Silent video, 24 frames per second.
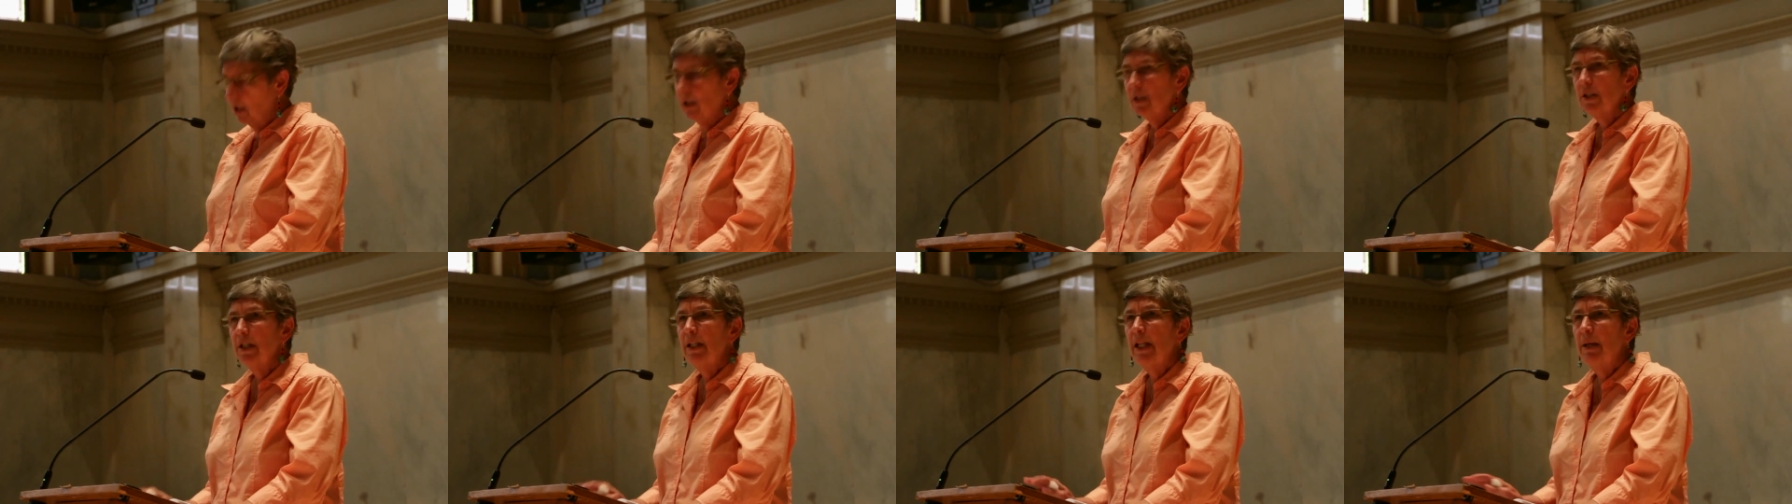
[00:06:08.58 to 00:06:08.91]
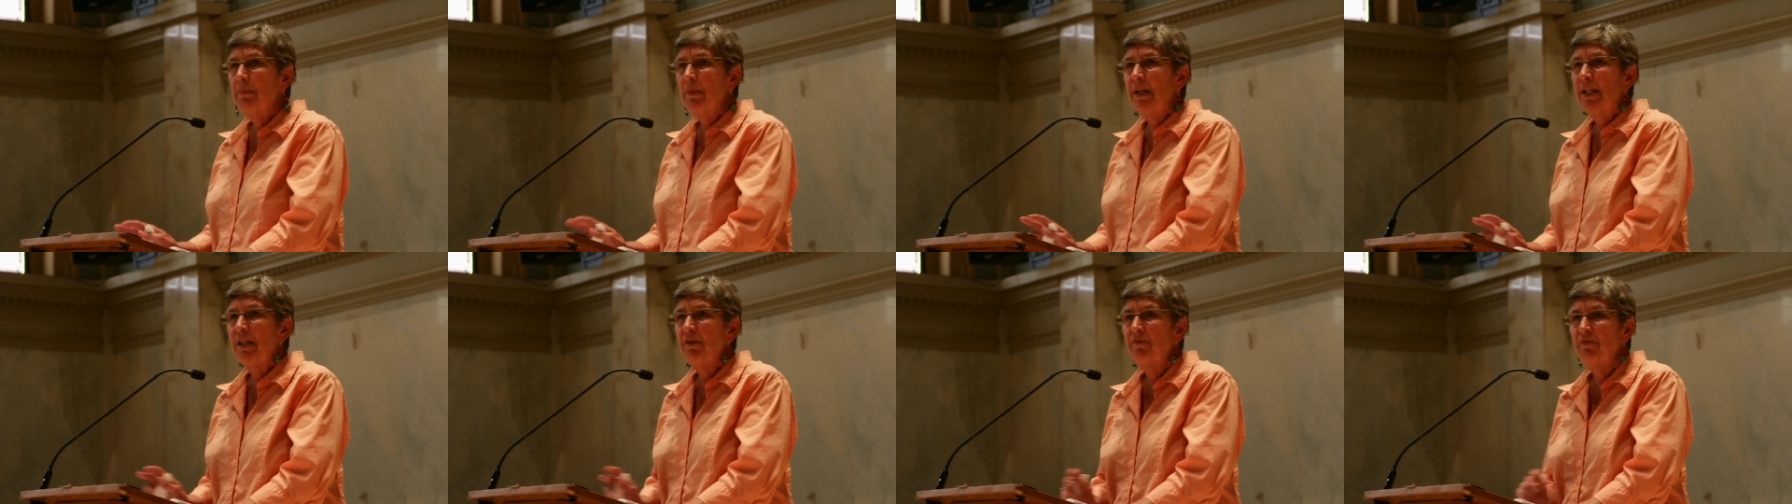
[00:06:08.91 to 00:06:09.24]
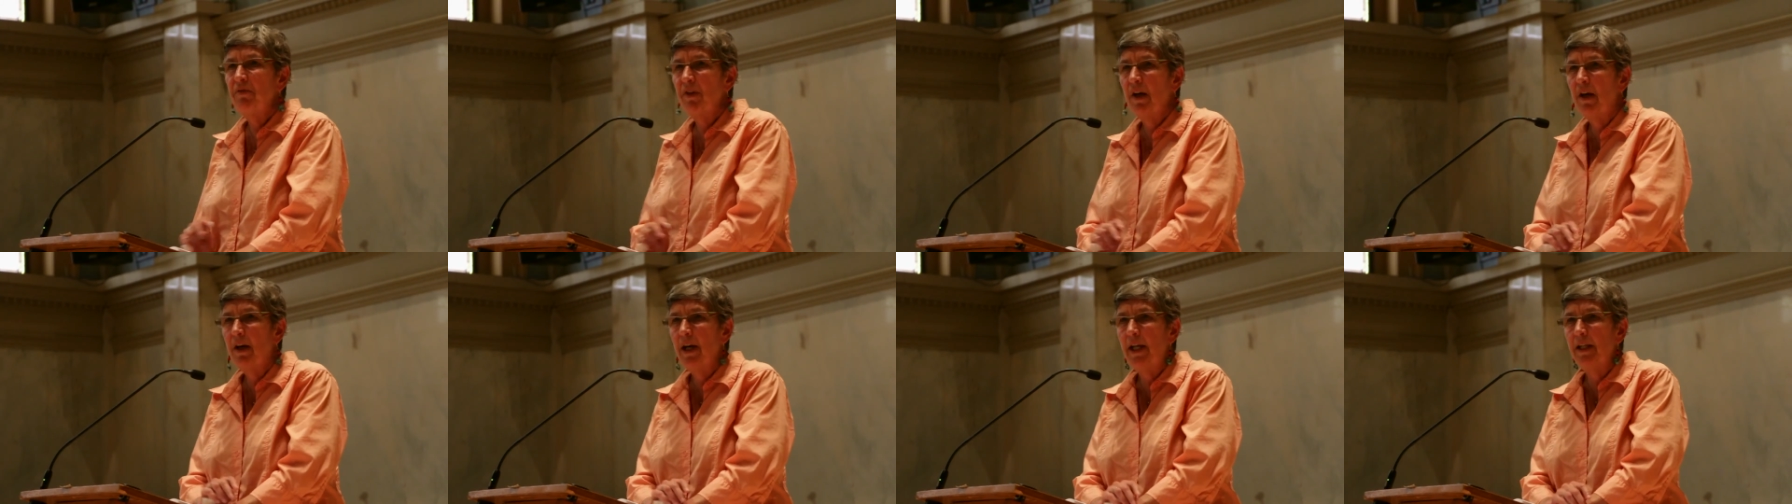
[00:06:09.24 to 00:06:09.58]
So let me
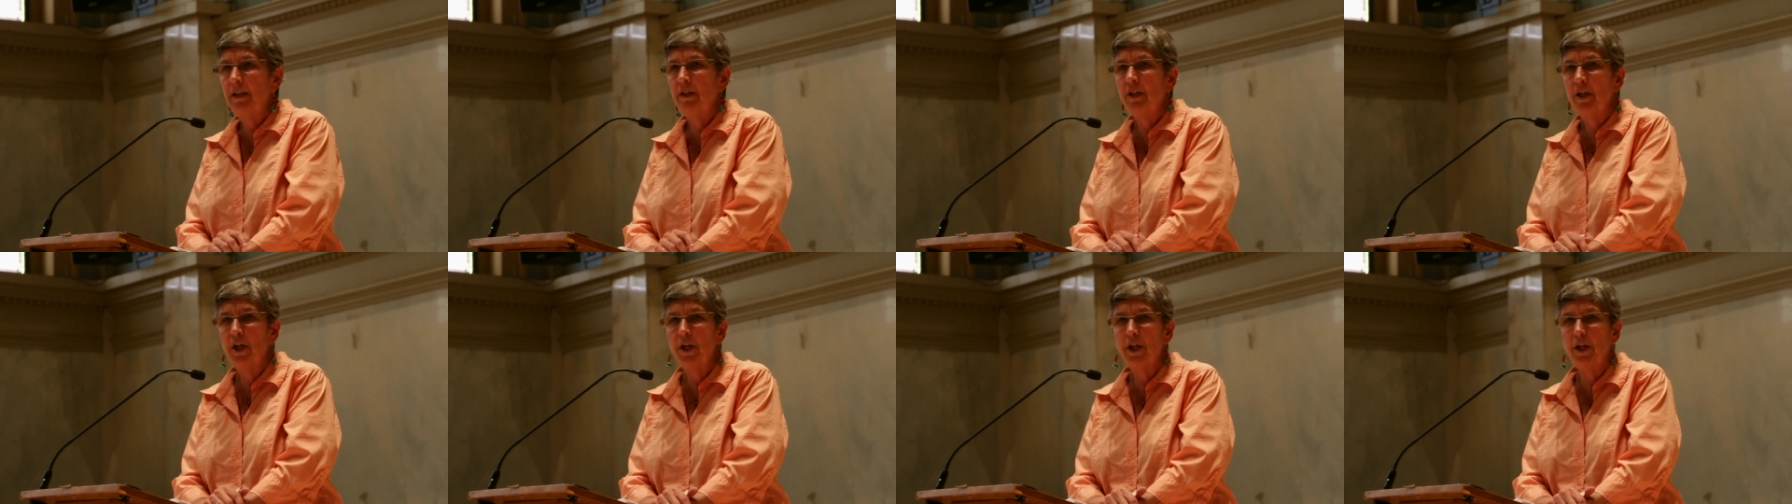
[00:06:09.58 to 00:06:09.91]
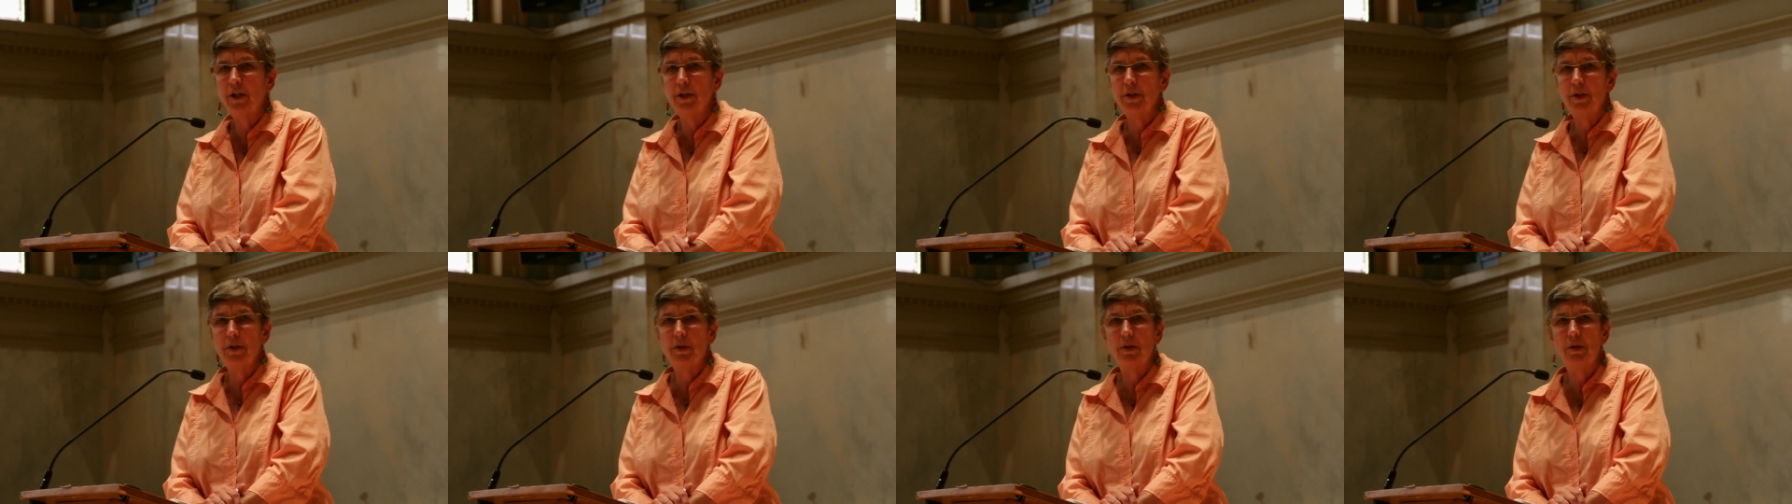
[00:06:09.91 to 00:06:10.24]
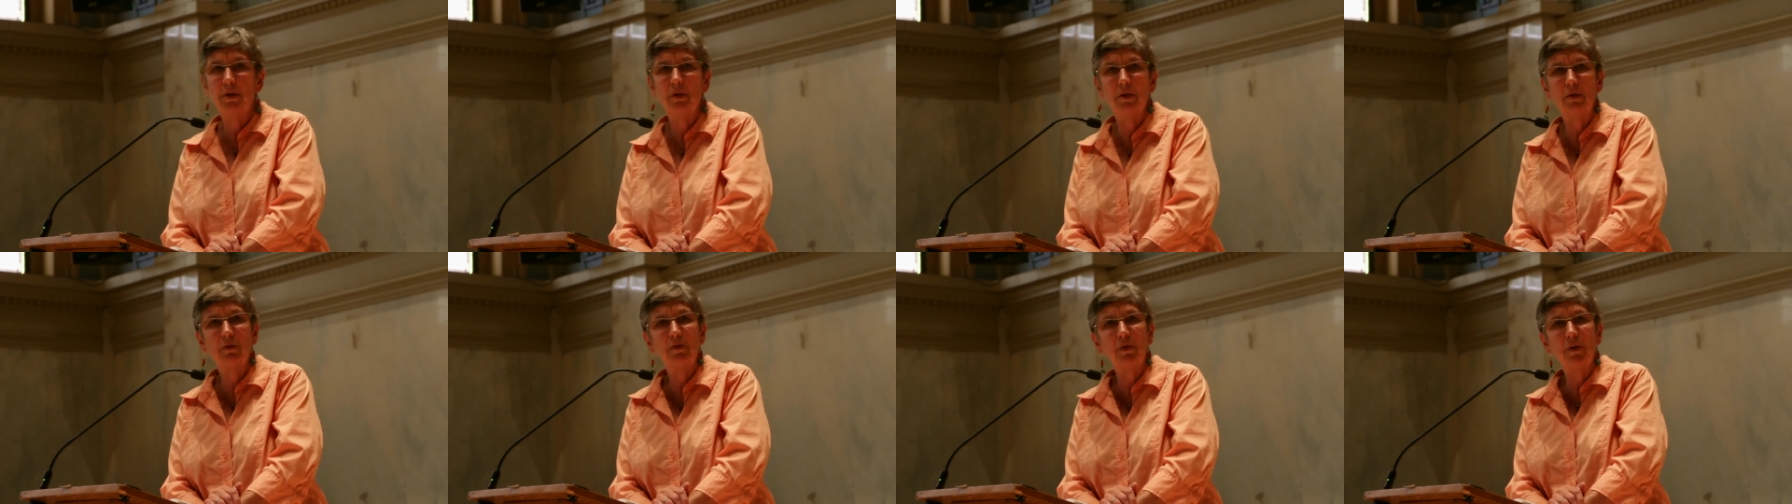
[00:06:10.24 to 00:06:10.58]
define hurt
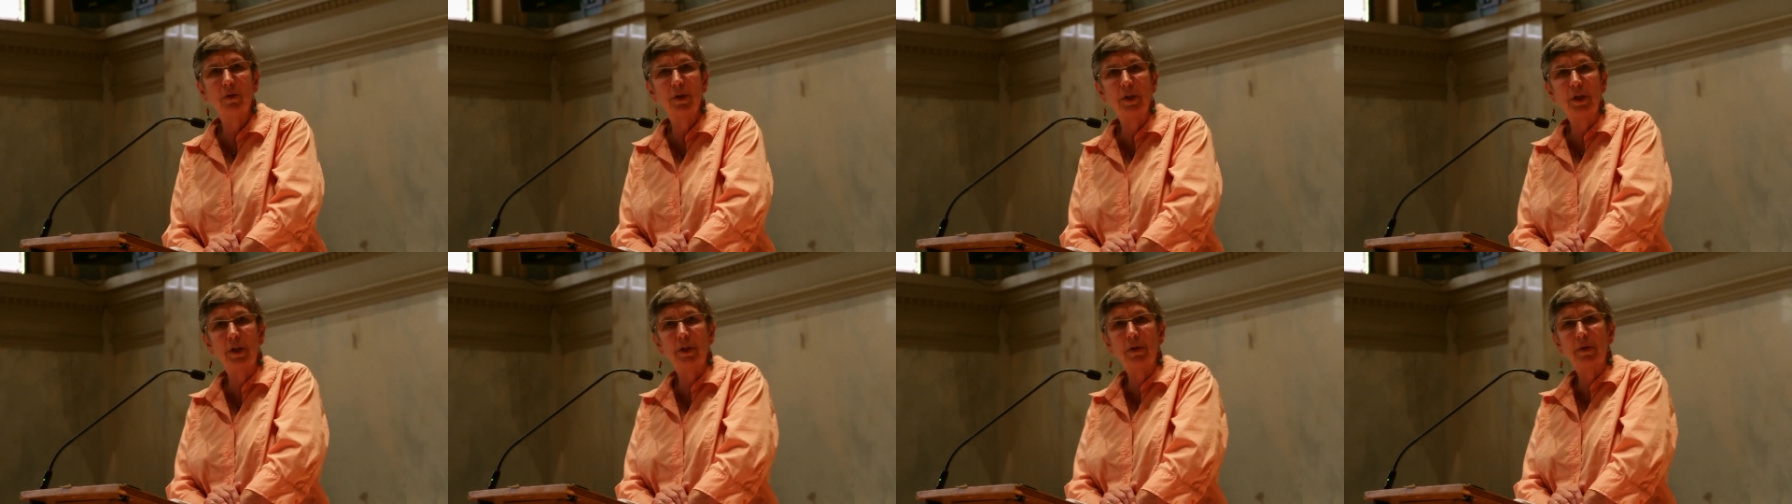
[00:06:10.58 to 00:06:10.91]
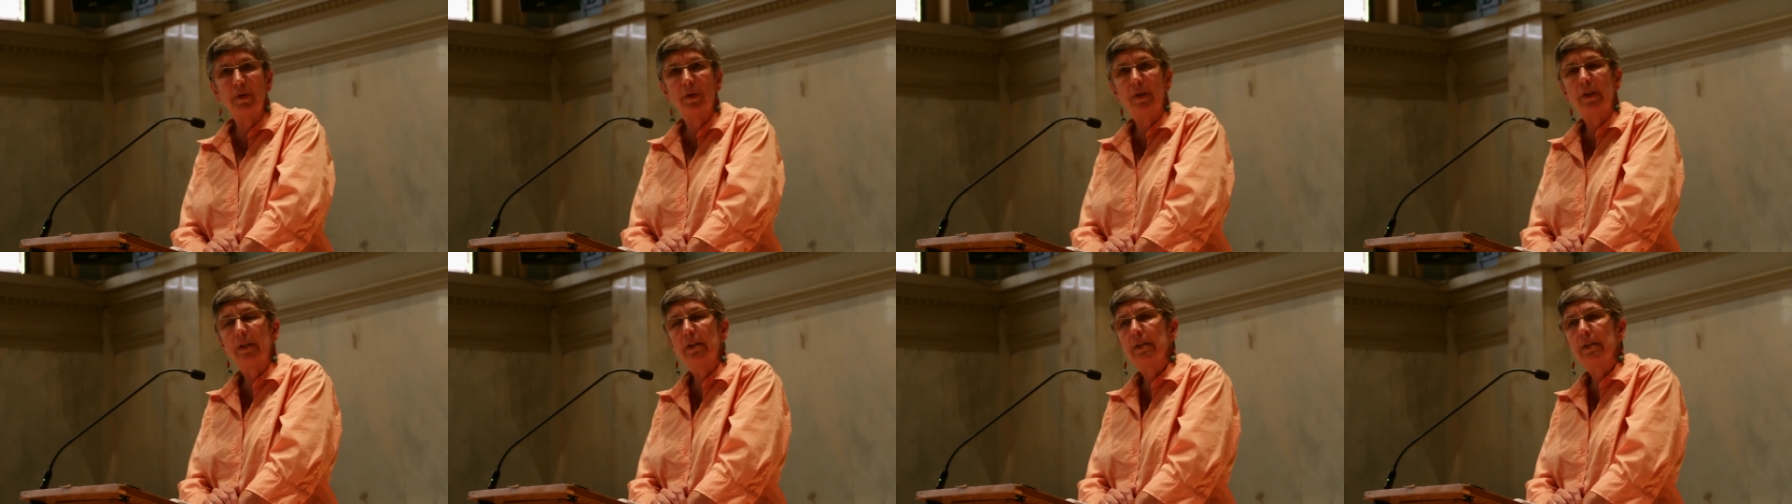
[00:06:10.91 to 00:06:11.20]
for you.